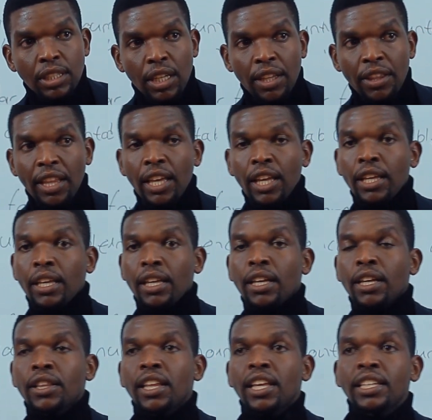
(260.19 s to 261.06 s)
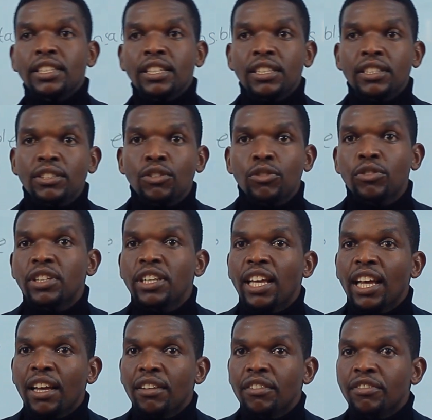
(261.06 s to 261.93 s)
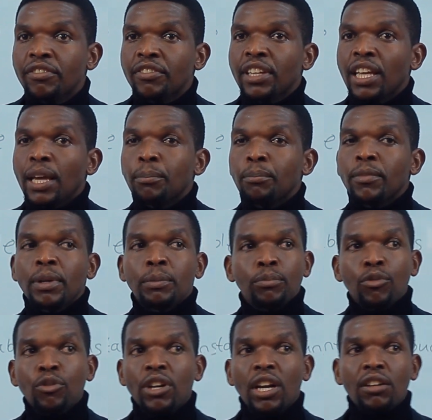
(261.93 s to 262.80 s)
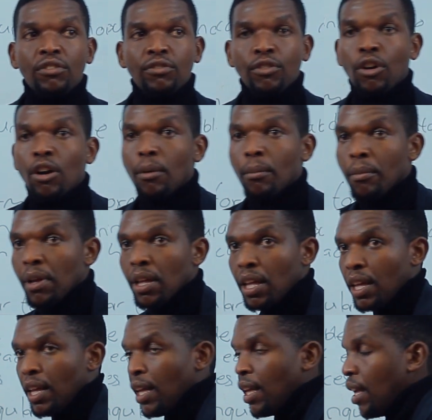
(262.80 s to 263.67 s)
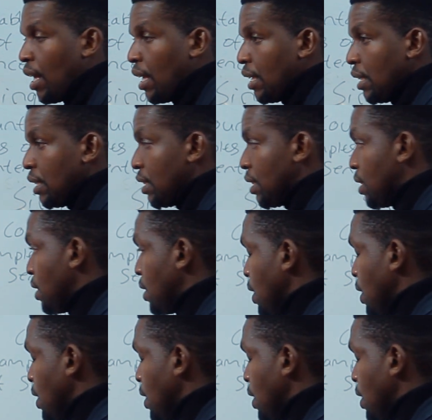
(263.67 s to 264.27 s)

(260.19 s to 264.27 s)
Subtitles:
They just only have a plural form. And